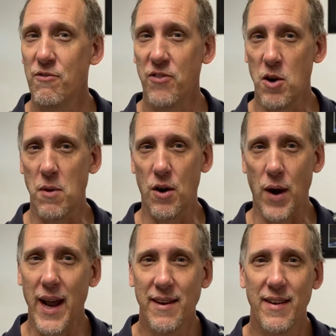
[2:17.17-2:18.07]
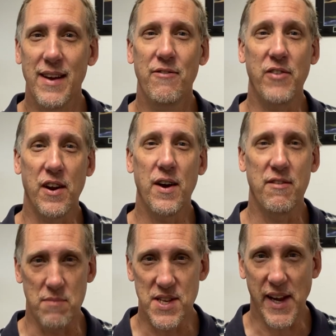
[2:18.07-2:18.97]
FOMO, right? Fear
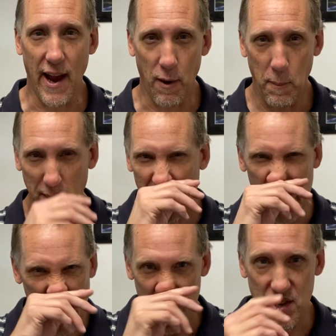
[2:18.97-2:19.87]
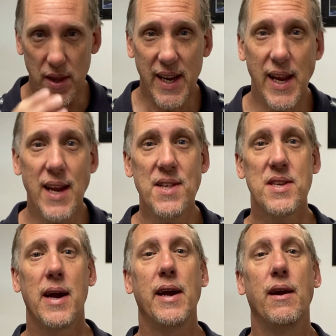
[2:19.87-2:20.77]
of missing out. So the key
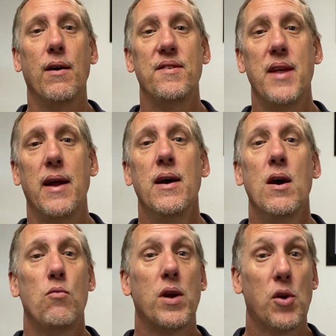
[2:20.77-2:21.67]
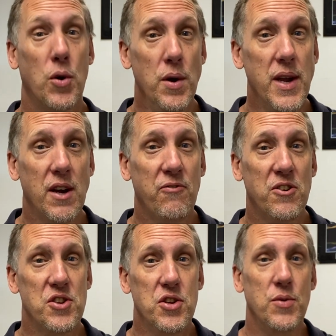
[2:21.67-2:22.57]
insight here is that recruiting your
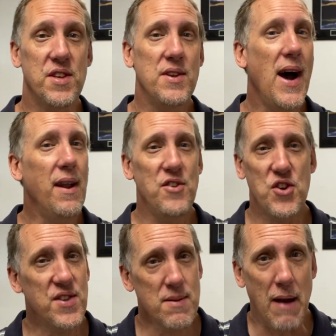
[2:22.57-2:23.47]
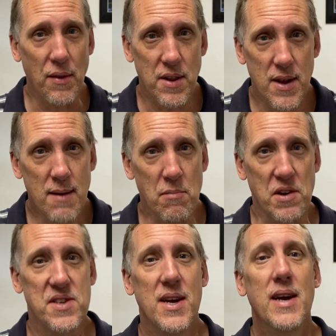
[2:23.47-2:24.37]
first 2 is not just about the
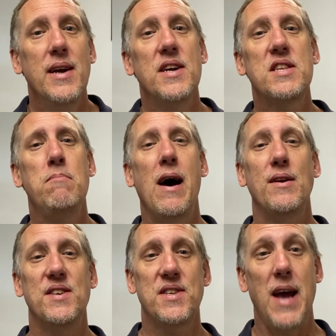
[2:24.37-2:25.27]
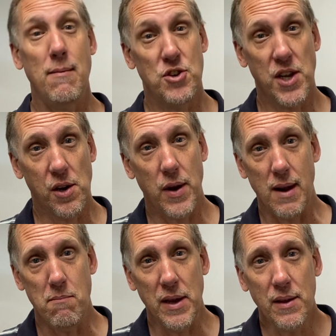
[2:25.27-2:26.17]
numbers. It's about establishing
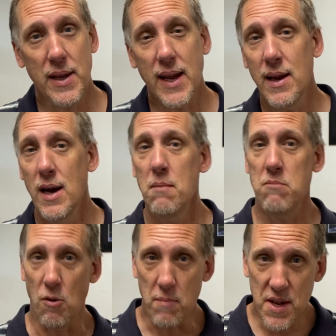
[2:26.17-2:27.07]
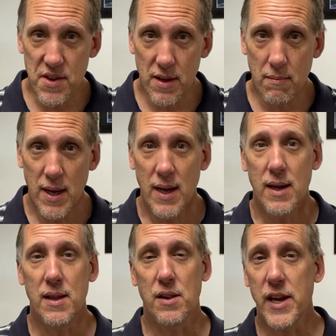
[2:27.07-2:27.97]
credibility, momentum,
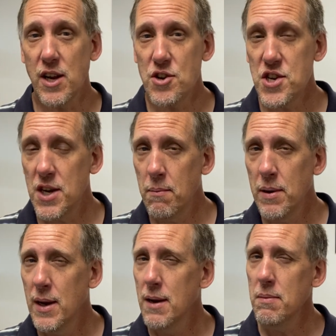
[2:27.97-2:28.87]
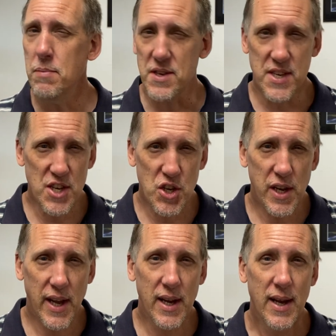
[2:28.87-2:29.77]
leadership,
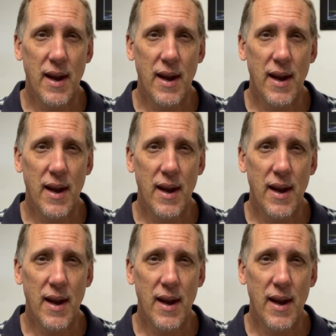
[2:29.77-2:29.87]
positioning.